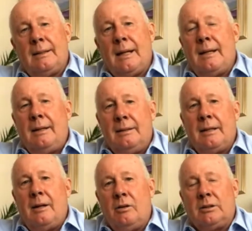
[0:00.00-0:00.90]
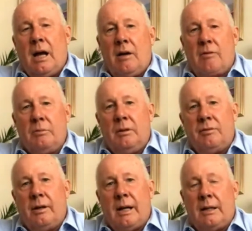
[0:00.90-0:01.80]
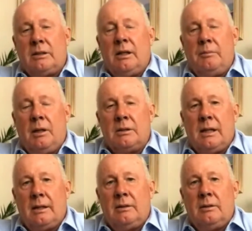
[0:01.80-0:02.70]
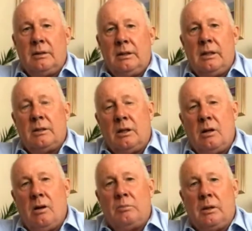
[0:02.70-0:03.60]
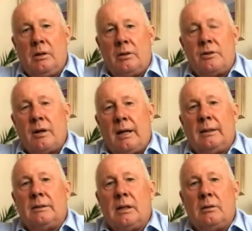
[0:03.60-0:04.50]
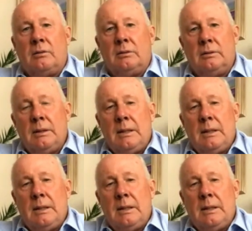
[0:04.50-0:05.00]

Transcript: They looked after me financially, because I had another year to go on my contract. So